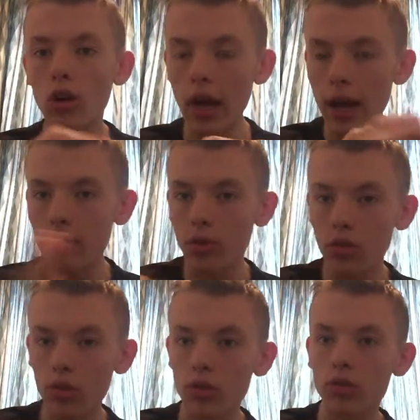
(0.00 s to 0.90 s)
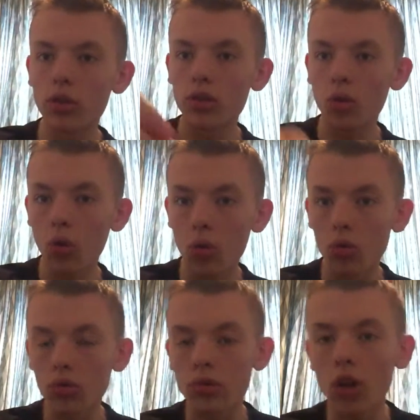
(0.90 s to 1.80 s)
through the
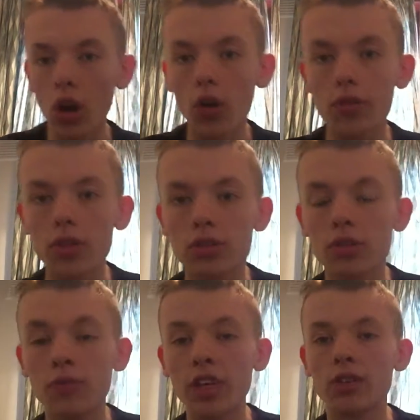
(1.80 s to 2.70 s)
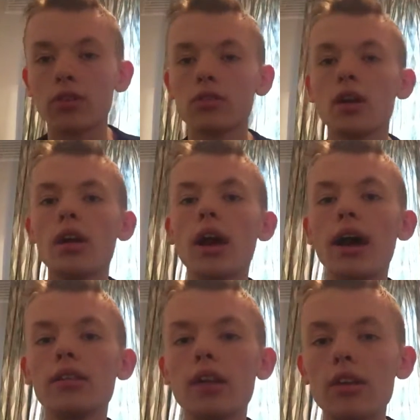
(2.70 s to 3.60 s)
holes of the spheres
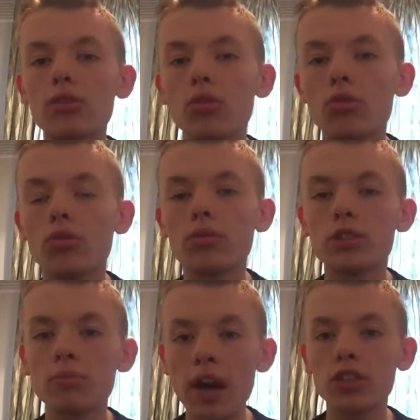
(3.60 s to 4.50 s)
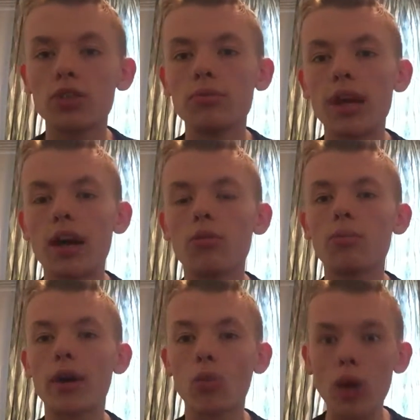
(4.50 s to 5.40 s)
and then go smashing down
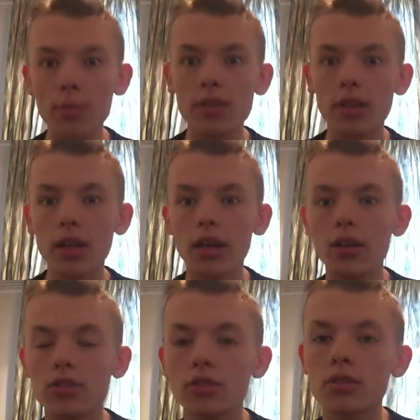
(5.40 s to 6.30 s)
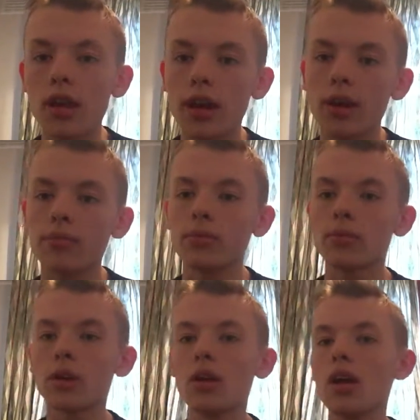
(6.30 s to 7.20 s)
by web slinging his
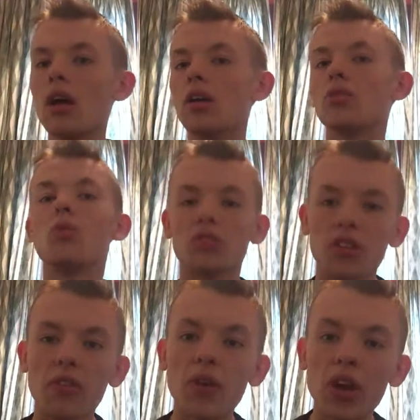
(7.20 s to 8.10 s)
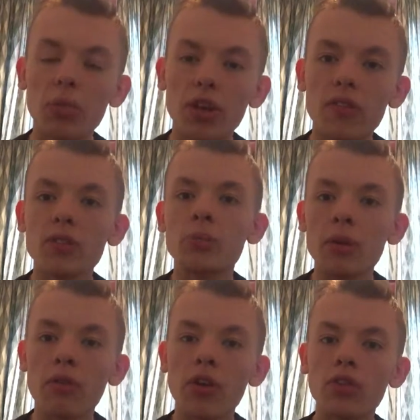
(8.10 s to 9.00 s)
quoting Venom here from
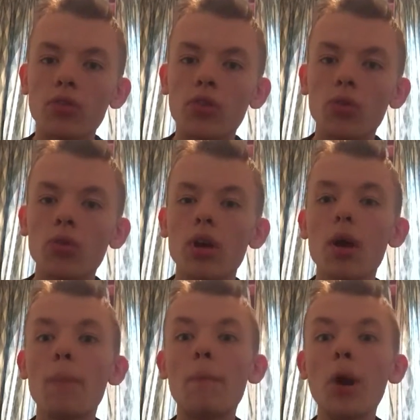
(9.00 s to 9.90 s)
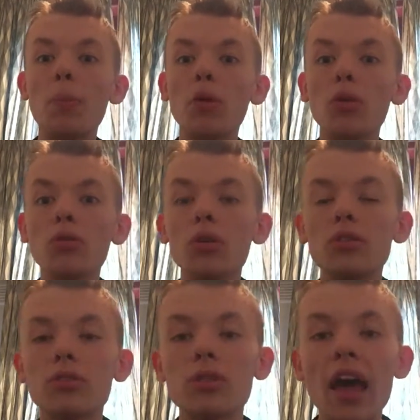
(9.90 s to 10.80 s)
Spider-Man Friend of Foe bubble
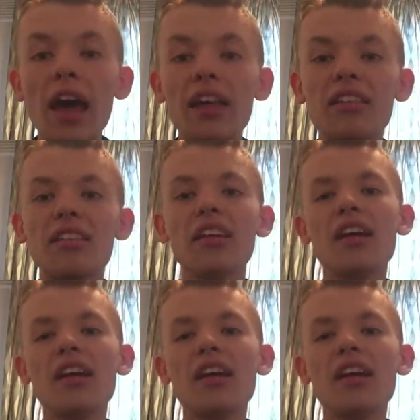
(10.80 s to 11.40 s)
head